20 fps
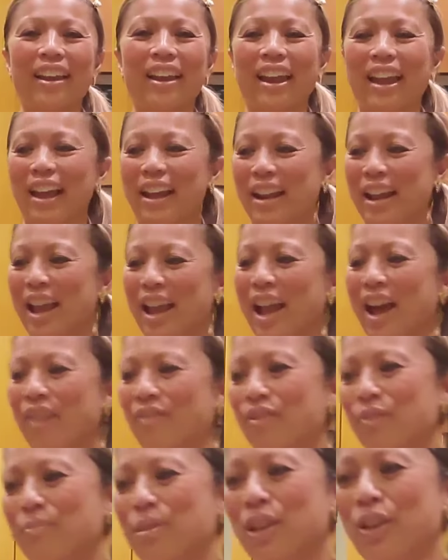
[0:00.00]
and I have
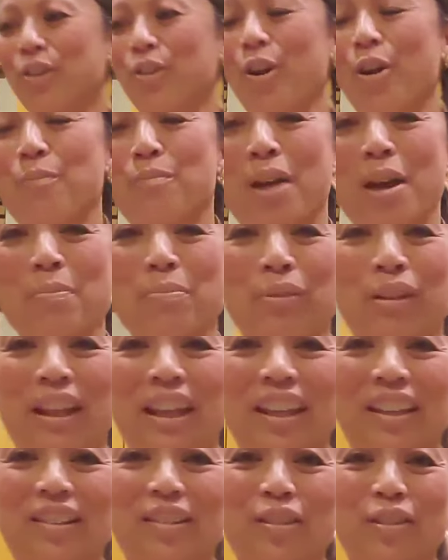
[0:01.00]
them here on my
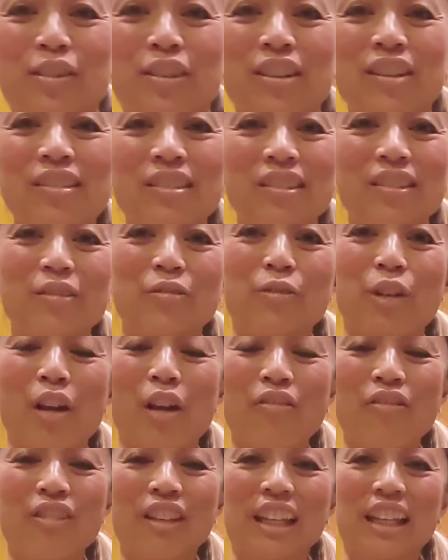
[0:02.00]
plate. So this is
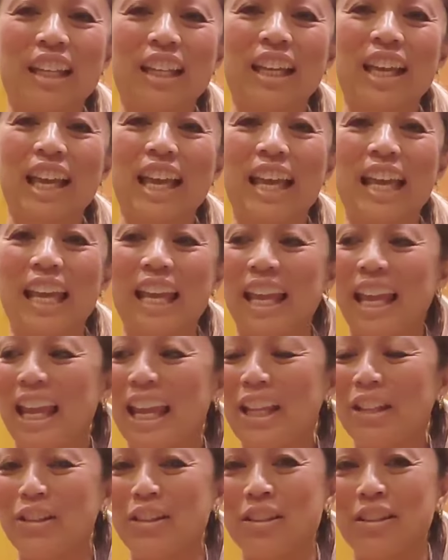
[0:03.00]
roughly
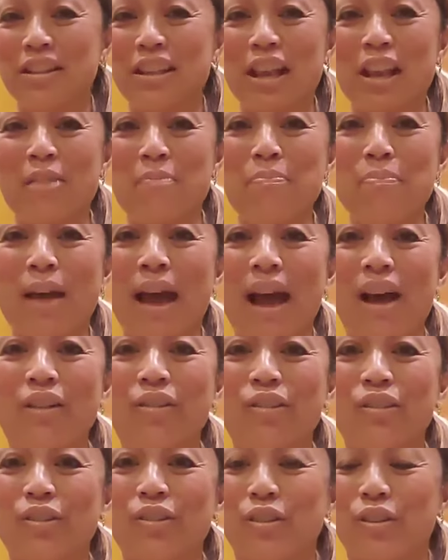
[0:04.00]
8 to 10
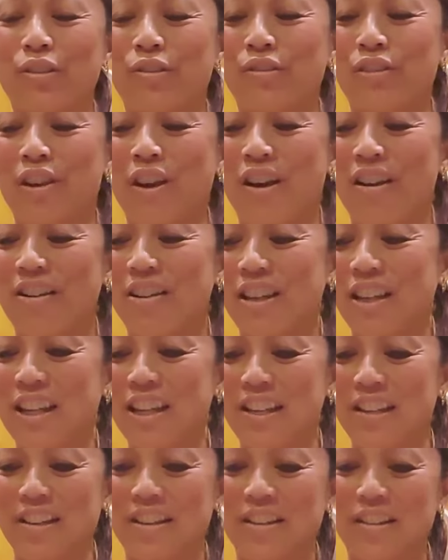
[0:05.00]
pounds of
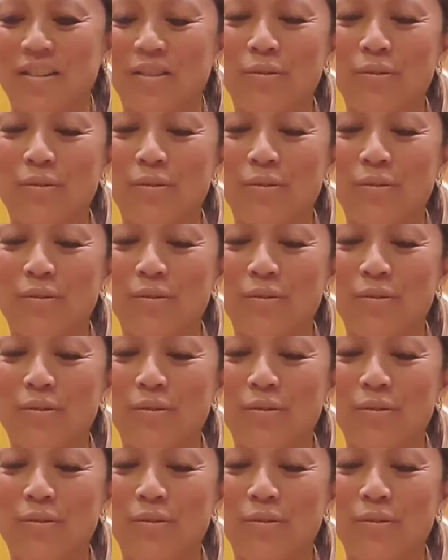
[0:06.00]
carnitas.